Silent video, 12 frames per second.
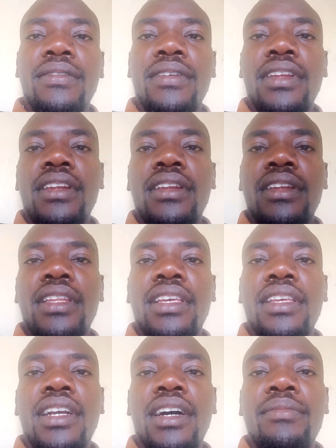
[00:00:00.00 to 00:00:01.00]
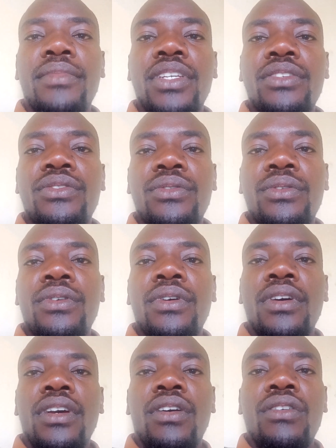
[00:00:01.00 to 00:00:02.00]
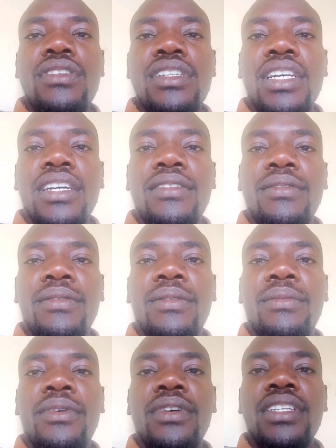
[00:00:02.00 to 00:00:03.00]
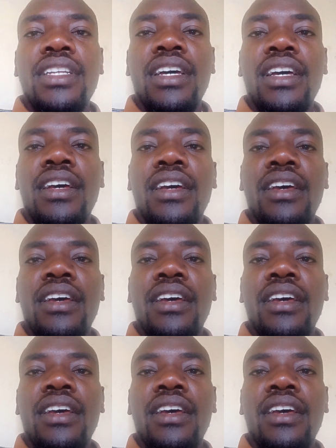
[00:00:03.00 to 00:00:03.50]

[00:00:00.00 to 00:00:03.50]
when they come into contact with water